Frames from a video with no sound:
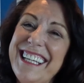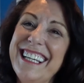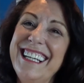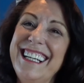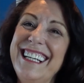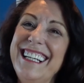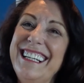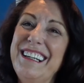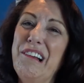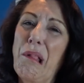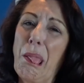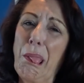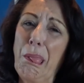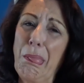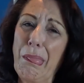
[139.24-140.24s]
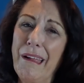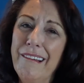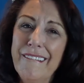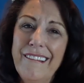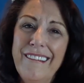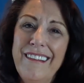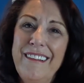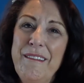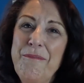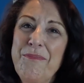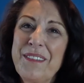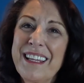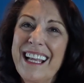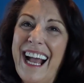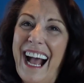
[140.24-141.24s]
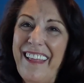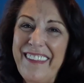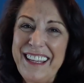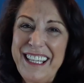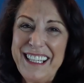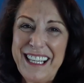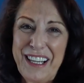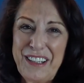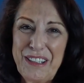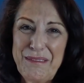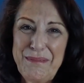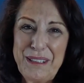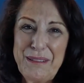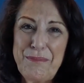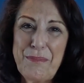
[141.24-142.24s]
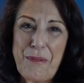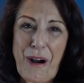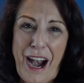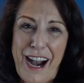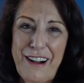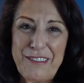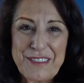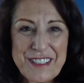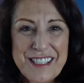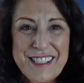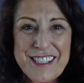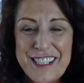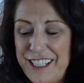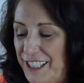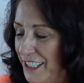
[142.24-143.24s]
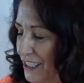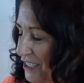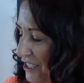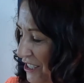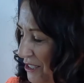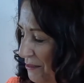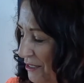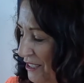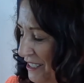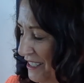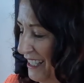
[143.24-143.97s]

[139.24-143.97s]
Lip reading: if you feel the need after all the cruise food. I think you'd end up with a brown sludge, wouldn't